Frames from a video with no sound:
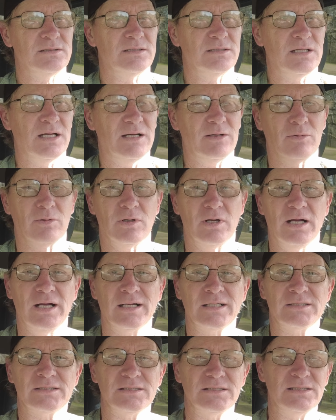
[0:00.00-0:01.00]
Today we're
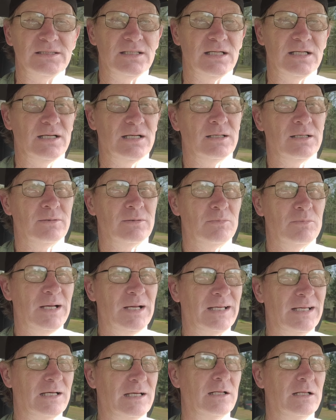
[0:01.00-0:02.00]
actually
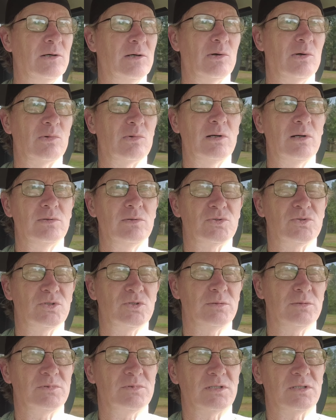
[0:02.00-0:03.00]
making a little road
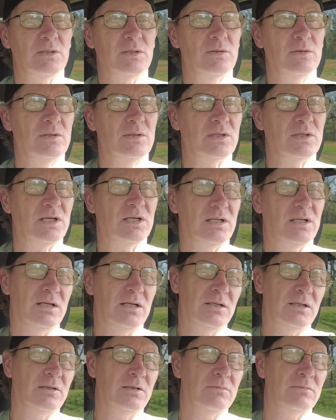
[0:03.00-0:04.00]
trip to go look at a
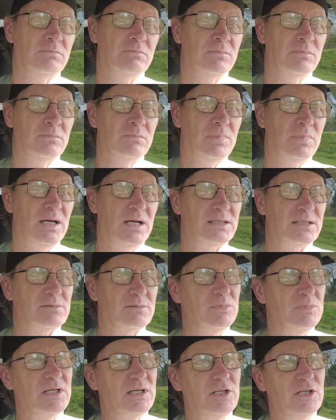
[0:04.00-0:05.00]

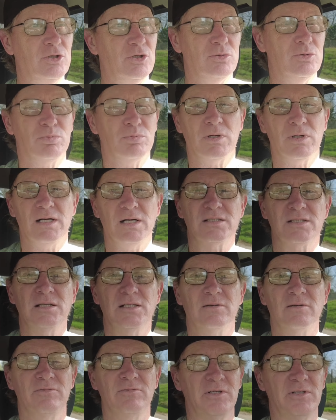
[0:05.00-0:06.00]
possibly new
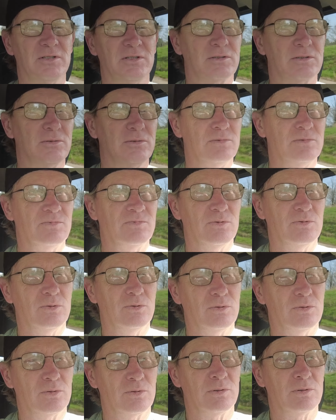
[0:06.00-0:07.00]
project vehicle
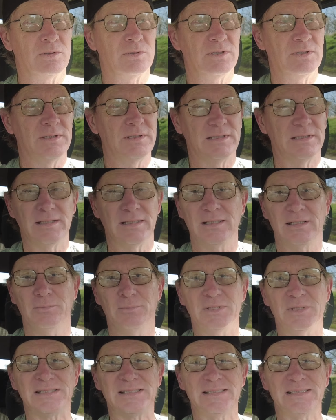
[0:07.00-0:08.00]
for the
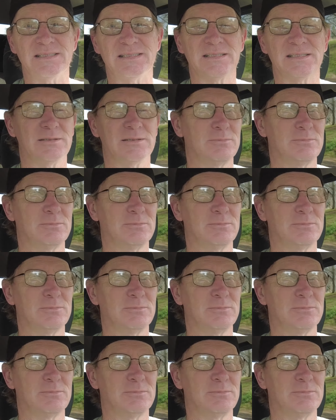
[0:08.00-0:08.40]
missus.